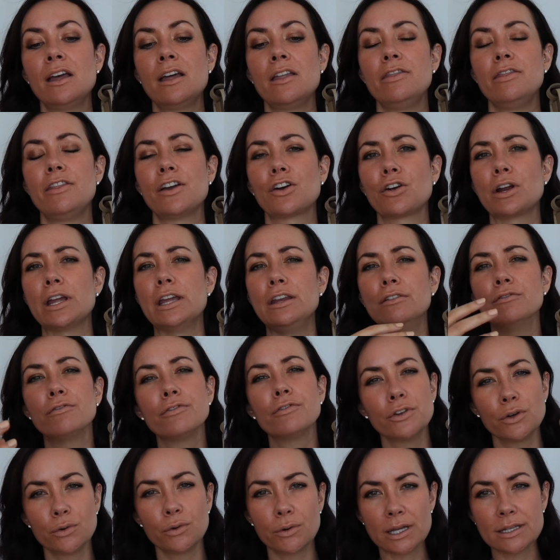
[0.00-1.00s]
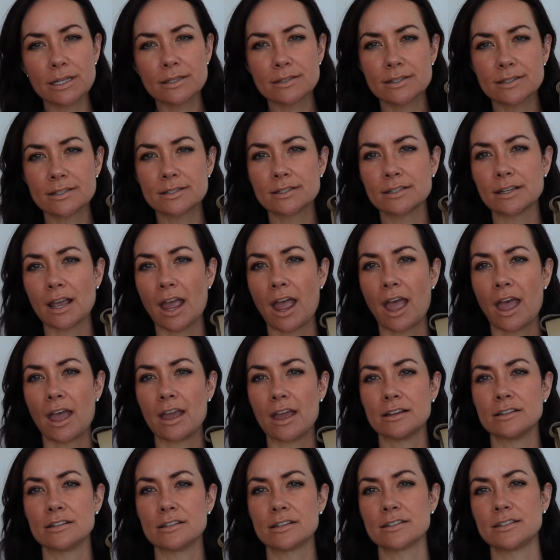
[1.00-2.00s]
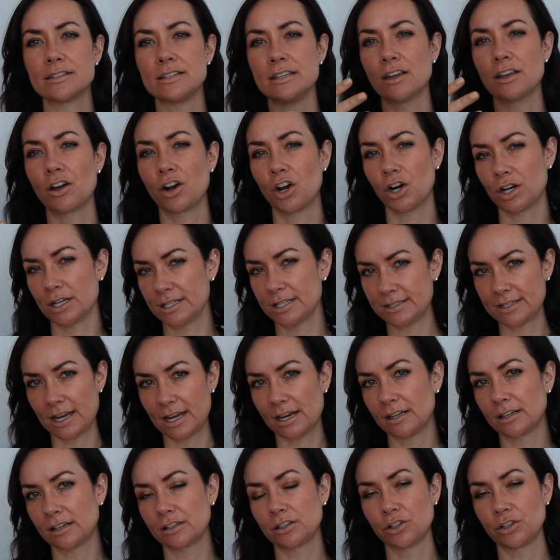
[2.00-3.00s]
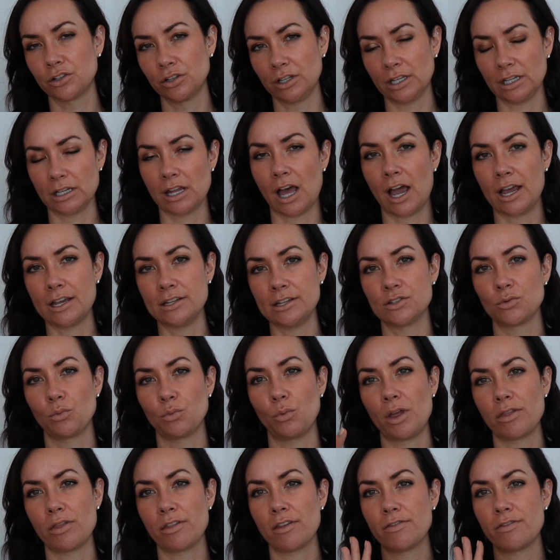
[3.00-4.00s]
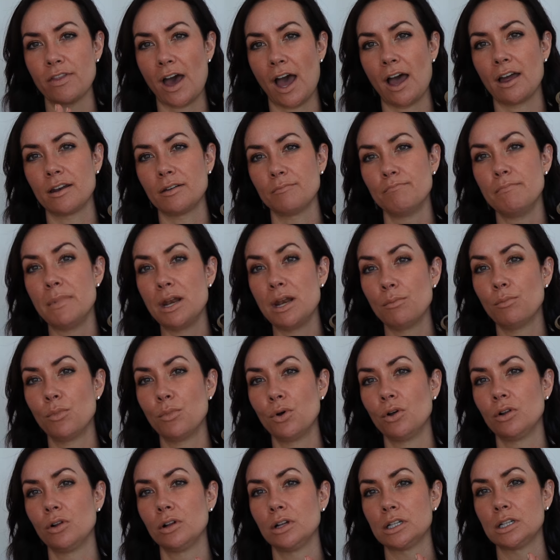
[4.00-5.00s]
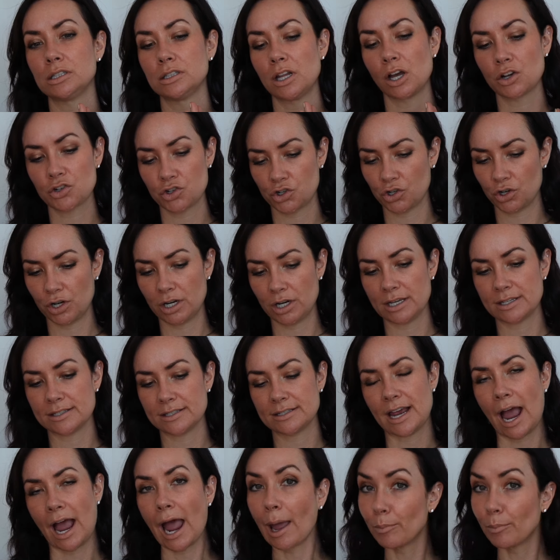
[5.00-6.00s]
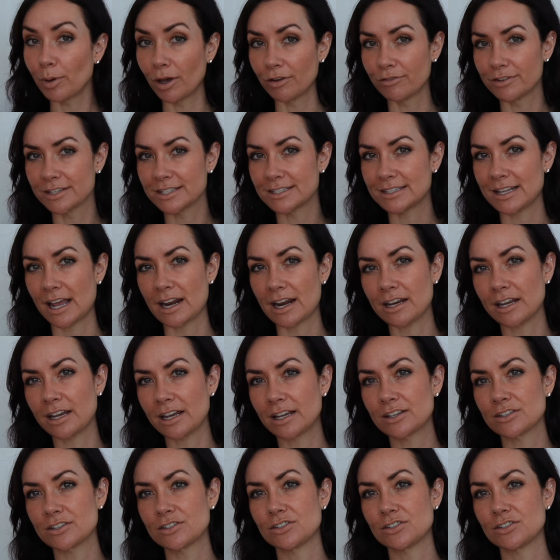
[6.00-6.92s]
their influence and see that her aesthetic clearly aligned with that minimal, luxurious type of aesthetic.